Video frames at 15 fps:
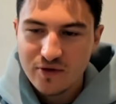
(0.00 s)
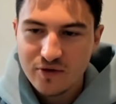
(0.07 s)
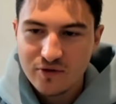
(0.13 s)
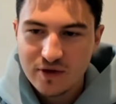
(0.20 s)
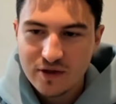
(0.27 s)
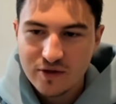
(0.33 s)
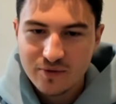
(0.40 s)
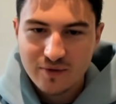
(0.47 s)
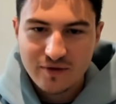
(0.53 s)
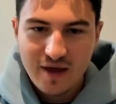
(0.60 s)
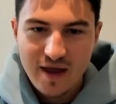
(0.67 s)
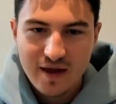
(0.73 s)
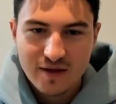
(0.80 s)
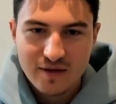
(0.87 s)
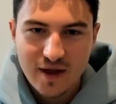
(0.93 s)
Usually this would
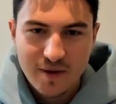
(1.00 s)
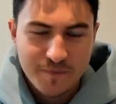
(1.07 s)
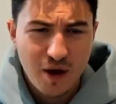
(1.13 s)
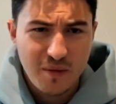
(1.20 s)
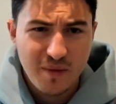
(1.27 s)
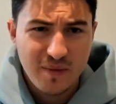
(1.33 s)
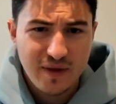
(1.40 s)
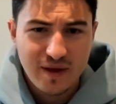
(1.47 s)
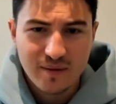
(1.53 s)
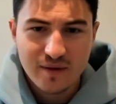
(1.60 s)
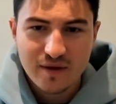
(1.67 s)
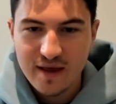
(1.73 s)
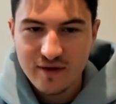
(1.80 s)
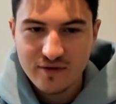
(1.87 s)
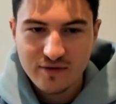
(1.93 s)
take like probably
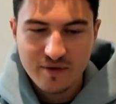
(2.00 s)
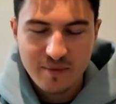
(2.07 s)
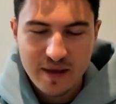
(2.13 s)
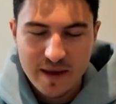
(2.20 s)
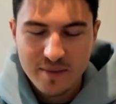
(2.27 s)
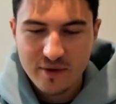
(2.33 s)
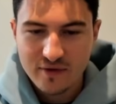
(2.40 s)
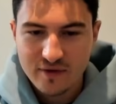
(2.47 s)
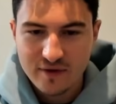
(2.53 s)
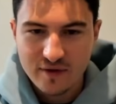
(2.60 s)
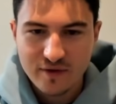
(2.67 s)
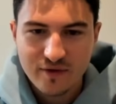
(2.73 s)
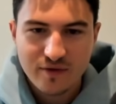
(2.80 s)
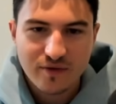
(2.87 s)
days to be able to